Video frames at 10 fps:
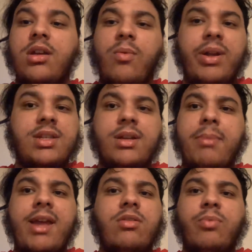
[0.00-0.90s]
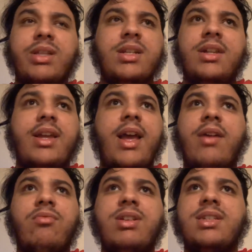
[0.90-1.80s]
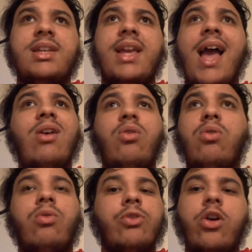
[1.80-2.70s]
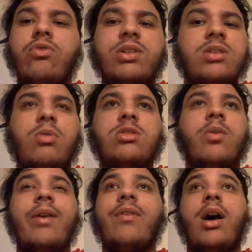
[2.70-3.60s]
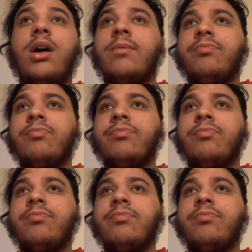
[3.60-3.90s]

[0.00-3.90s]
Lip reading: We didn't get risky at all. No risk whatsoever.